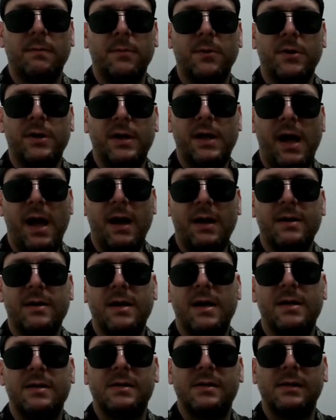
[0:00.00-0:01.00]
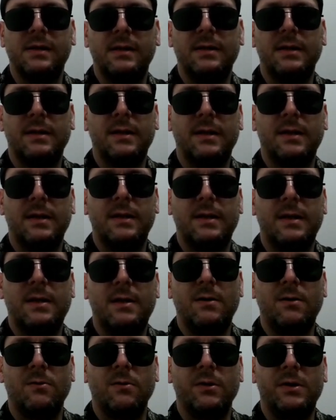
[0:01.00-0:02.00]
pretty agonizing
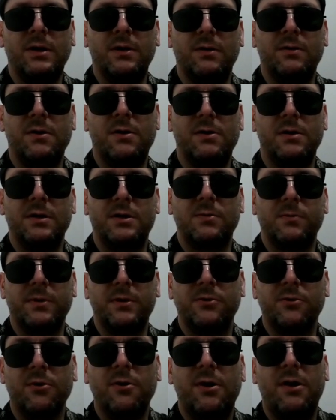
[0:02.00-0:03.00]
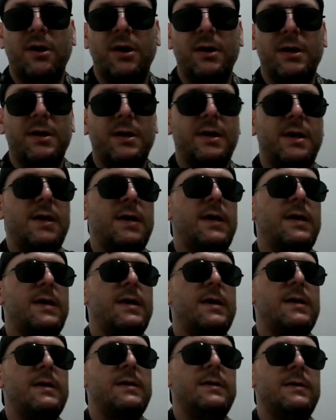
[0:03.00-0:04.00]
ordeal known as withdrawal.
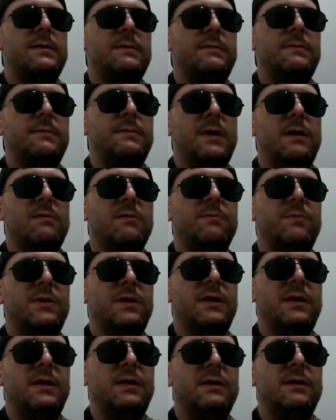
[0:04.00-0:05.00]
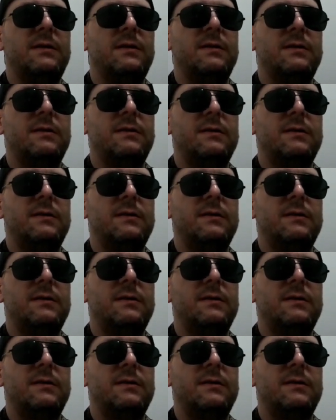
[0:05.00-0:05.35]
That would be